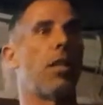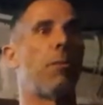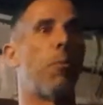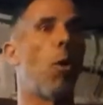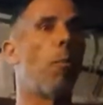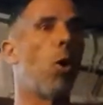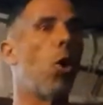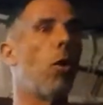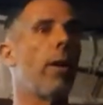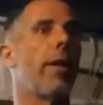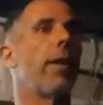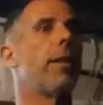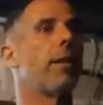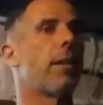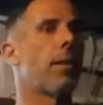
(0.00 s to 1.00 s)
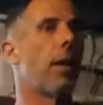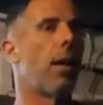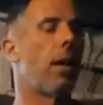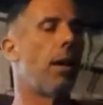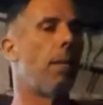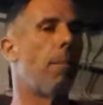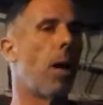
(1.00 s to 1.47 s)
This is Bobo, he
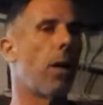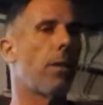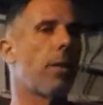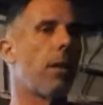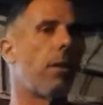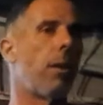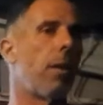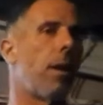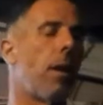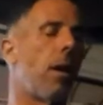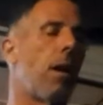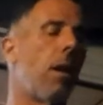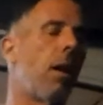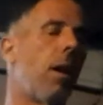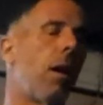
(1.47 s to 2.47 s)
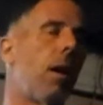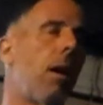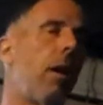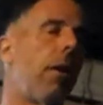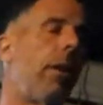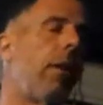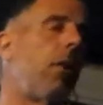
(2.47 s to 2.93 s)
is uh, Martin
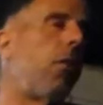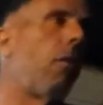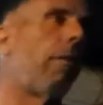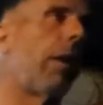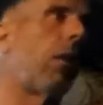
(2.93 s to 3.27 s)
uh,